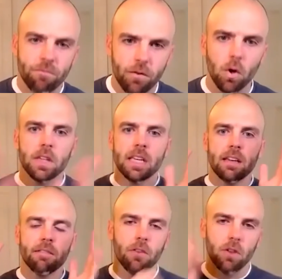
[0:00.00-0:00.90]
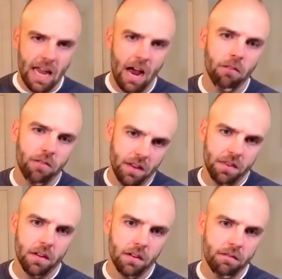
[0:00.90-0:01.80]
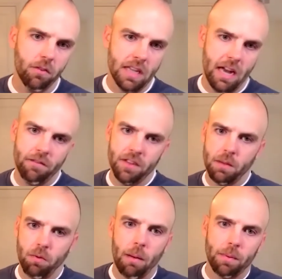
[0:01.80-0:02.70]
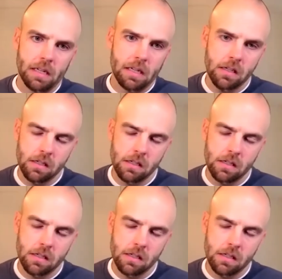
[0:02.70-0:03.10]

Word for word: fully fully outfit the fully outfit the property.